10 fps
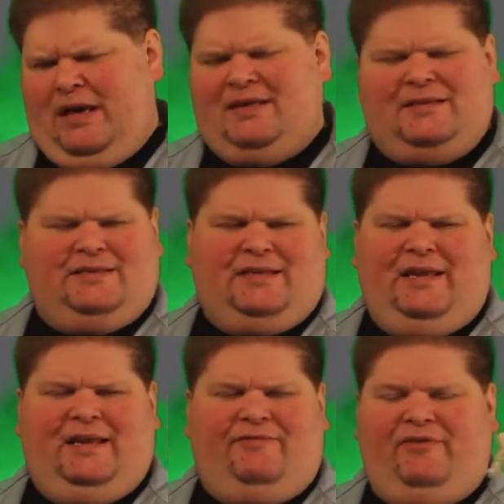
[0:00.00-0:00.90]
as I
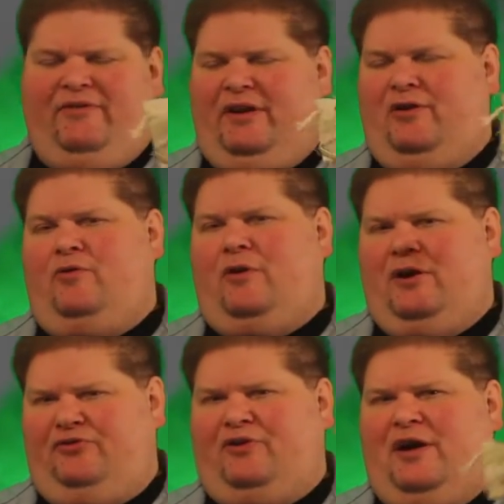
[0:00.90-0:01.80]
say in every video, or
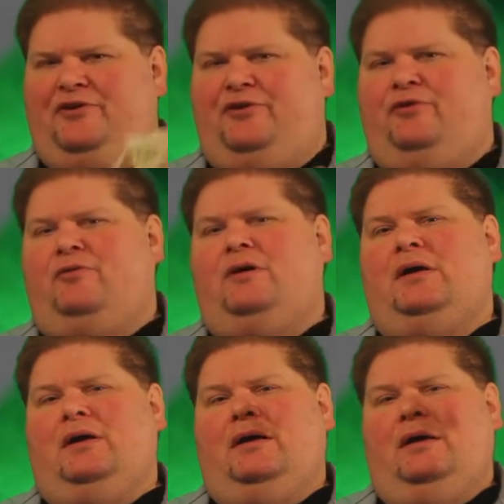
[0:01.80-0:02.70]
I try to,
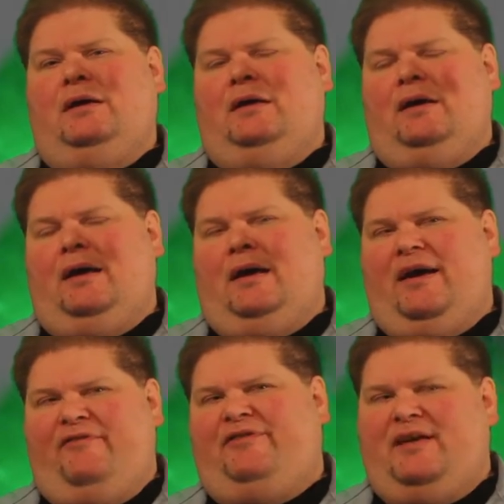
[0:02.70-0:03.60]

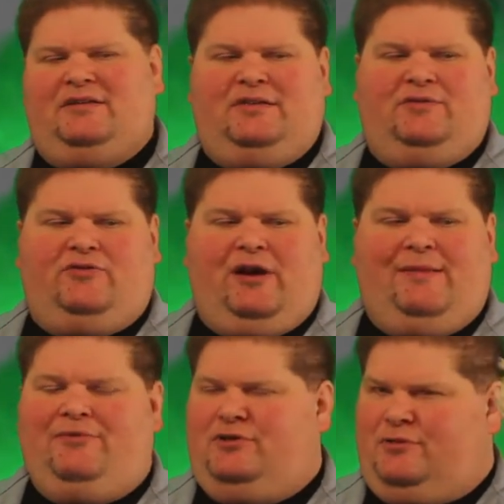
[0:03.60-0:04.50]
every 1,000
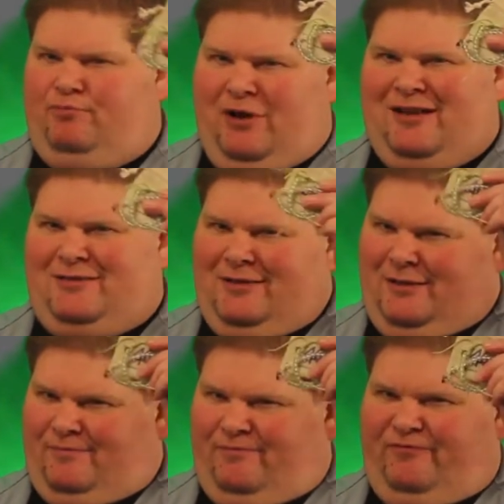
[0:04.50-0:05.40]
subscribers,
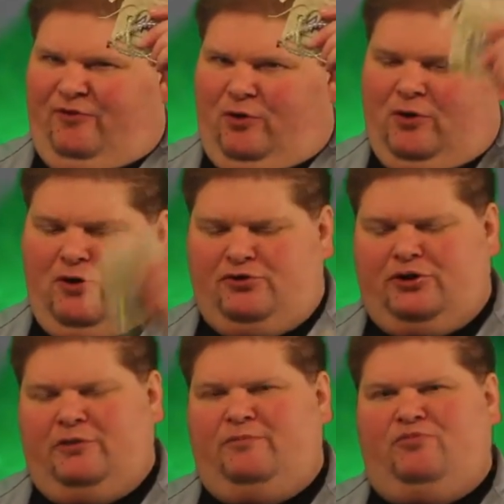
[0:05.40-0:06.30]
bracelet, for
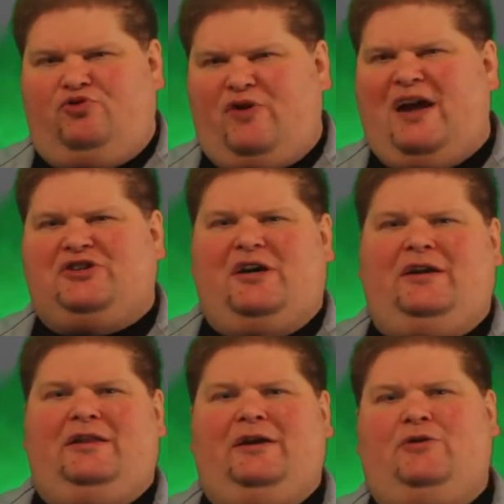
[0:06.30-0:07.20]
ocean, trash
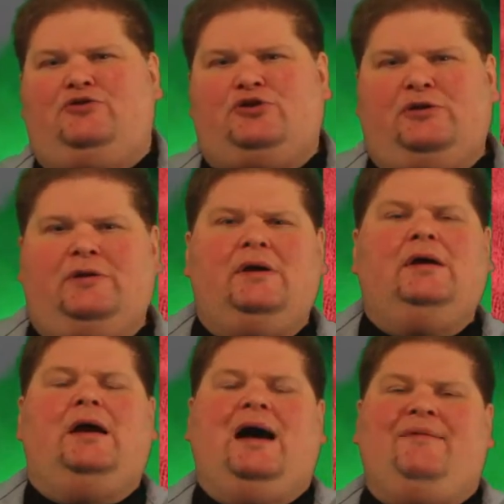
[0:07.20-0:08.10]
out of the ocean,
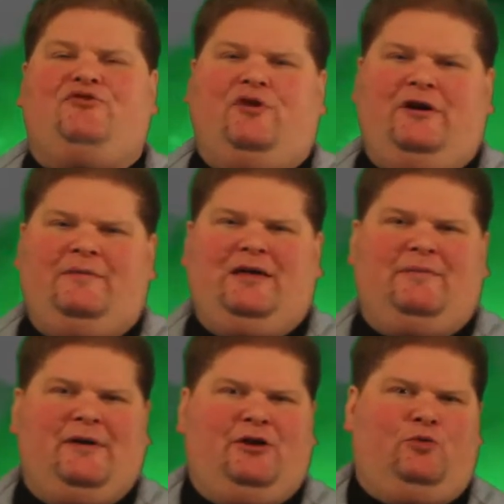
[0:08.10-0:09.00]
I'm trying to make
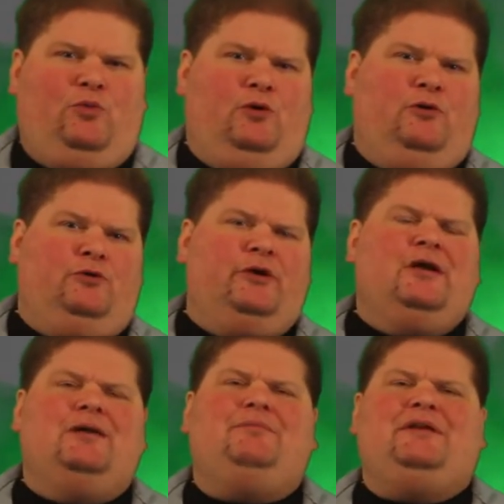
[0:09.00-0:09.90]
a better world,
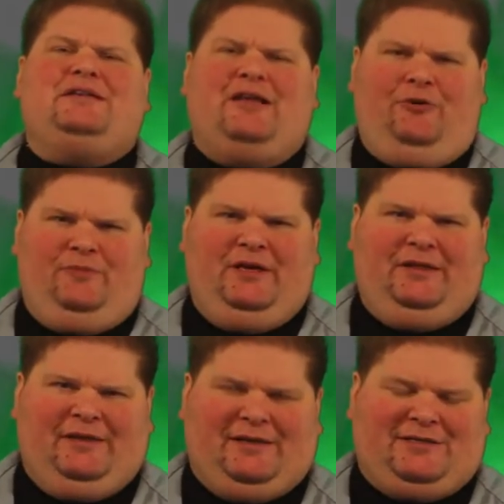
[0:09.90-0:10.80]
please help me
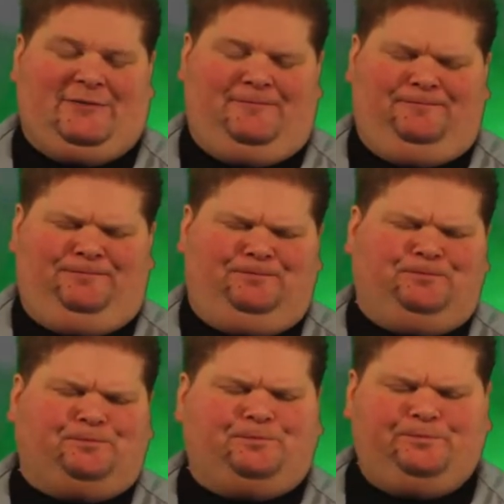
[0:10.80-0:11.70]
in this.
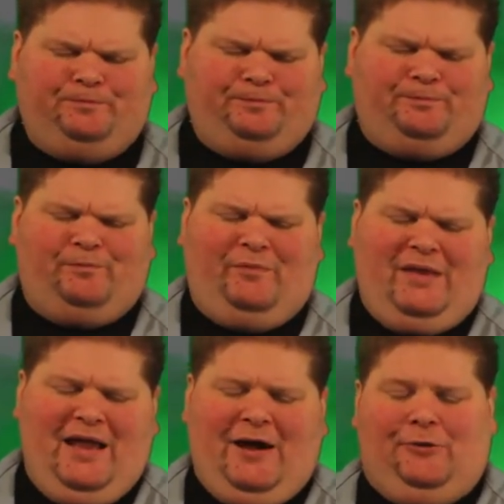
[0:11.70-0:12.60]

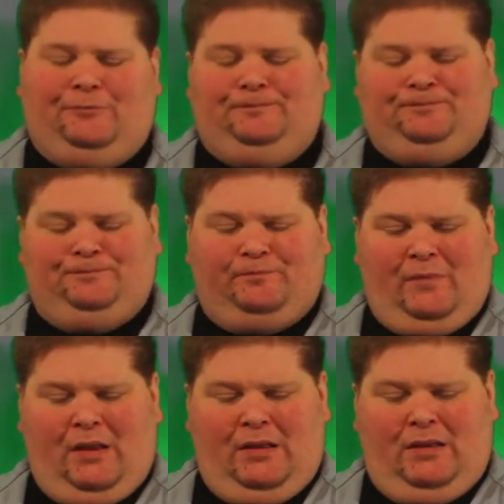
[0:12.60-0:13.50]
Now,
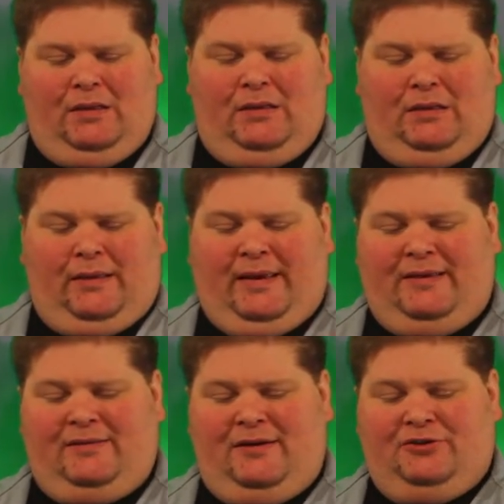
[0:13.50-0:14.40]

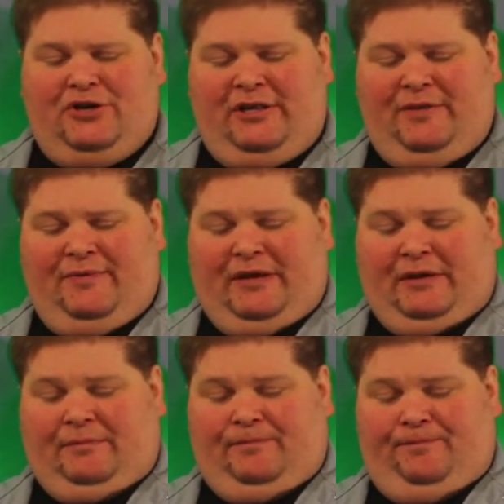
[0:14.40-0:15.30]
eggnog jelly
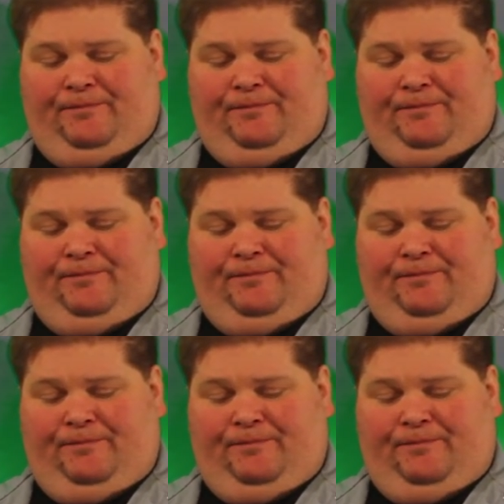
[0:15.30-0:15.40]
bean.